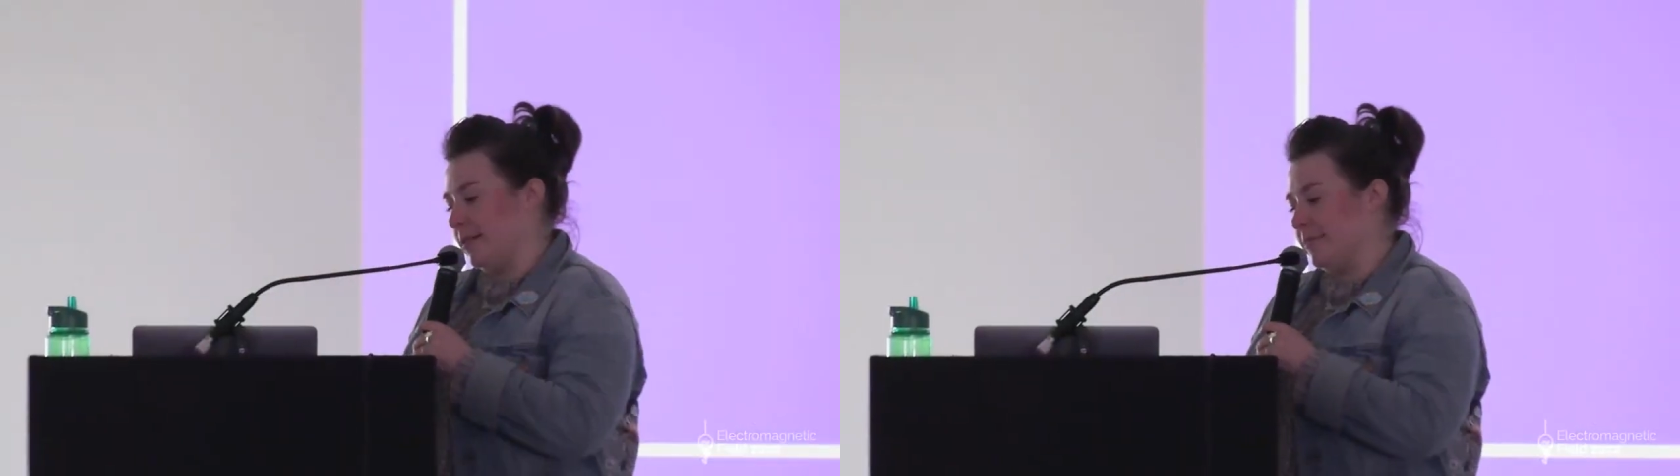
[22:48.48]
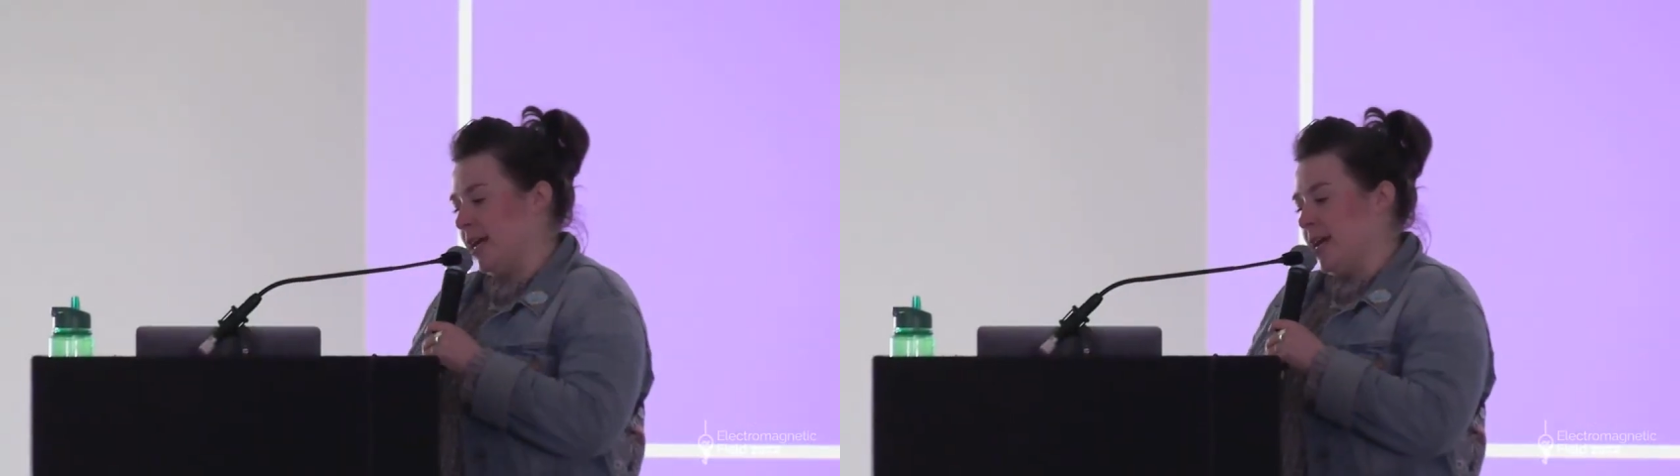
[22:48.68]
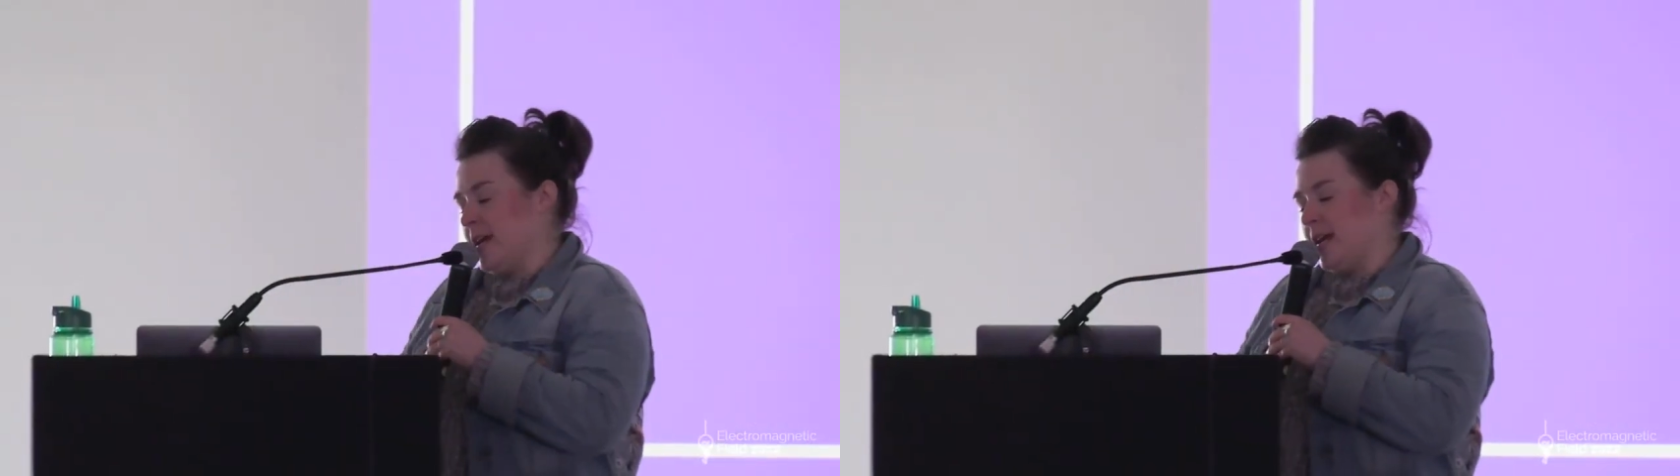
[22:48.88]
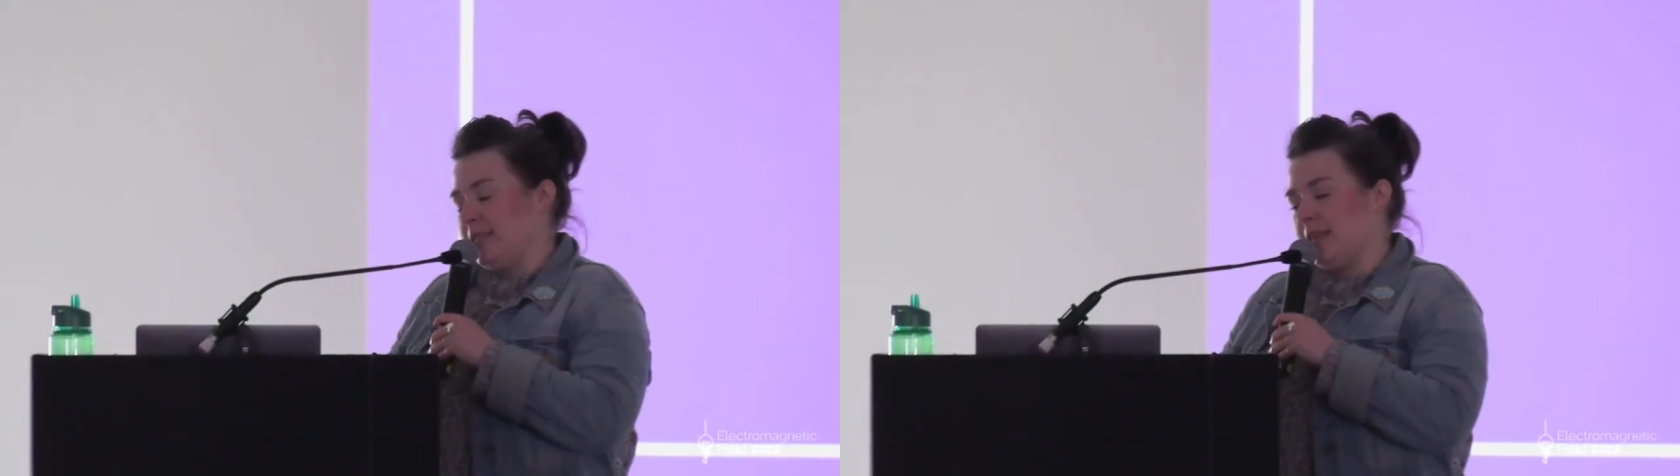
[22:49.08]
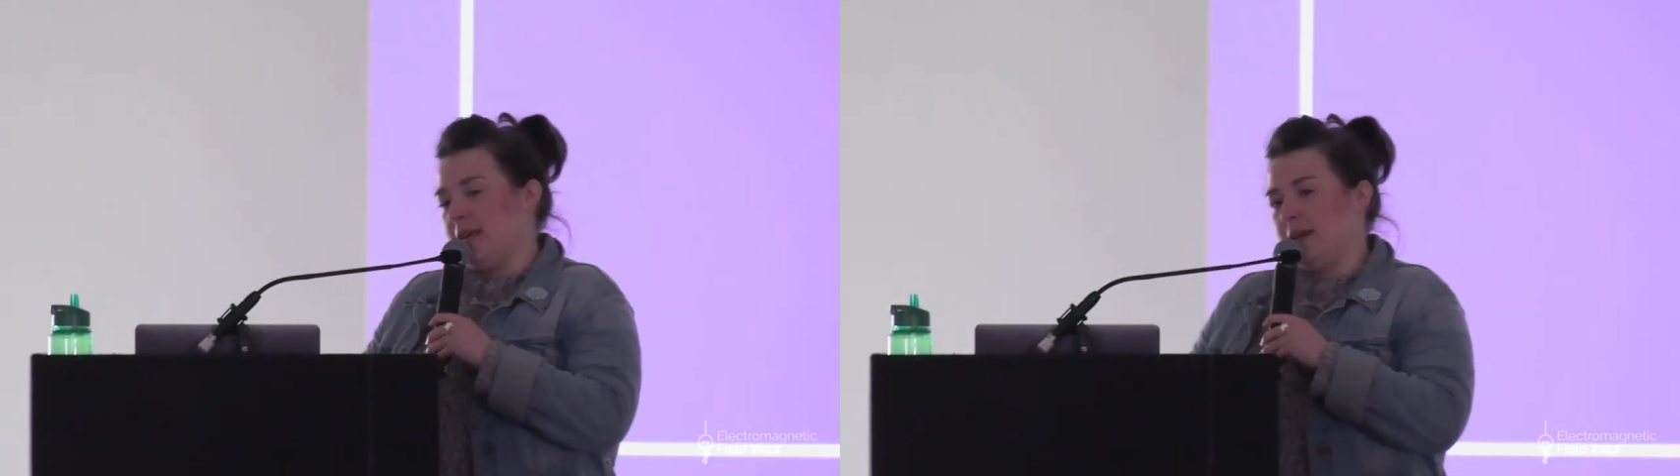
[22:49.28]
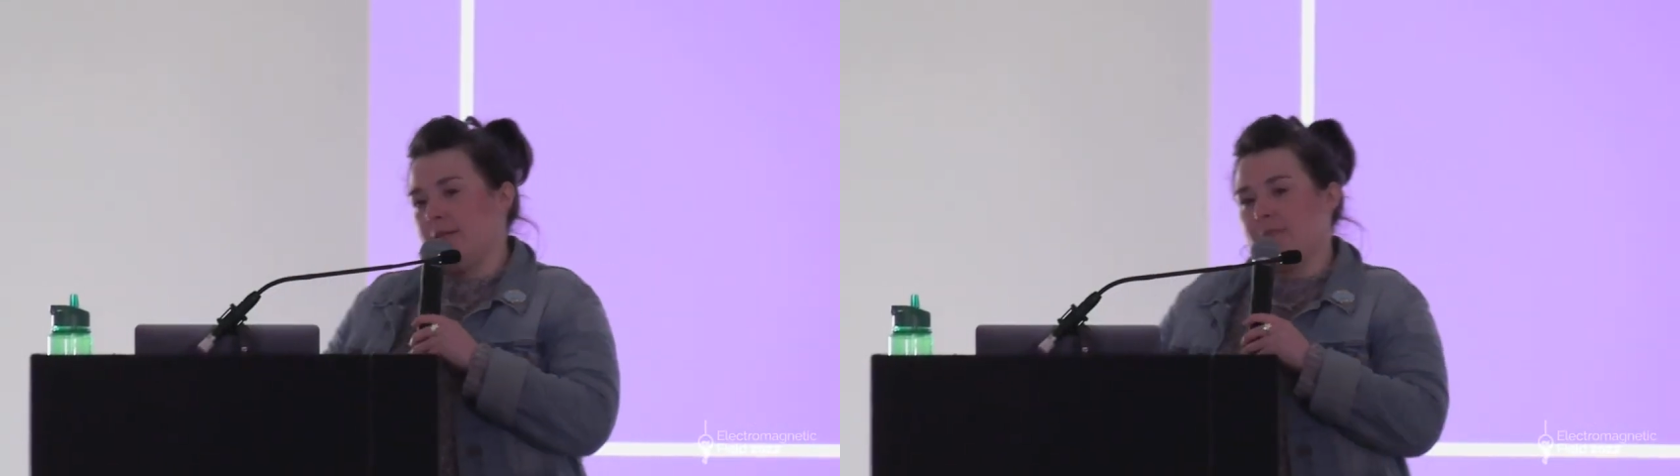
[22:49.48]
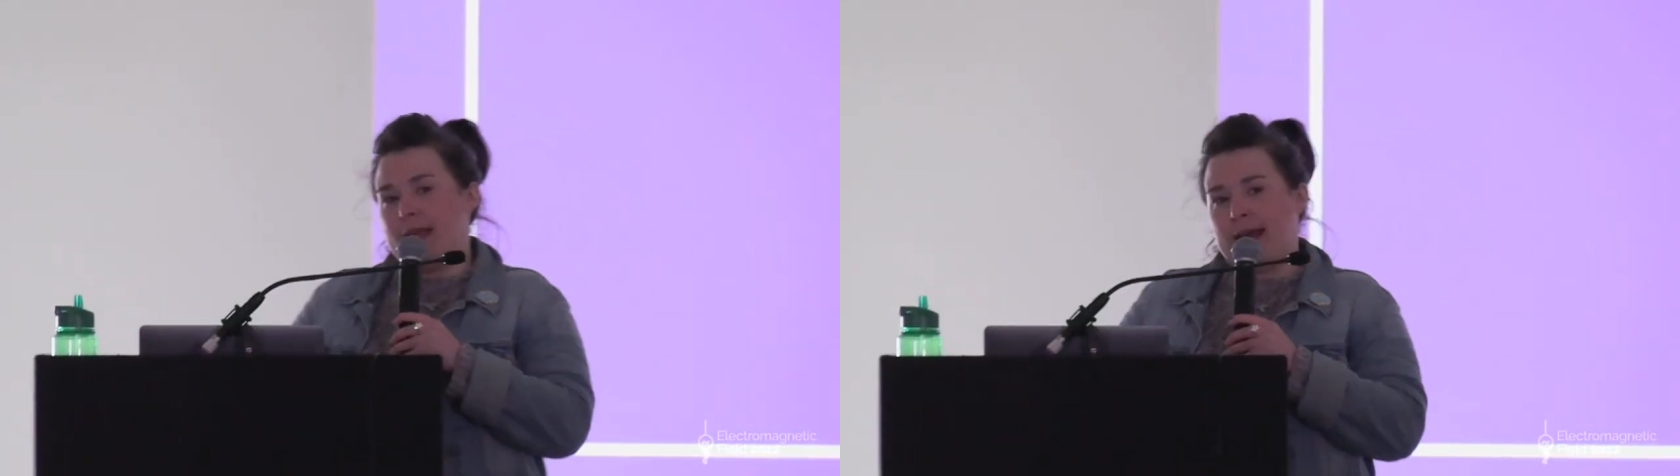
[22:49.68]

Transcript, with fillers: up is that we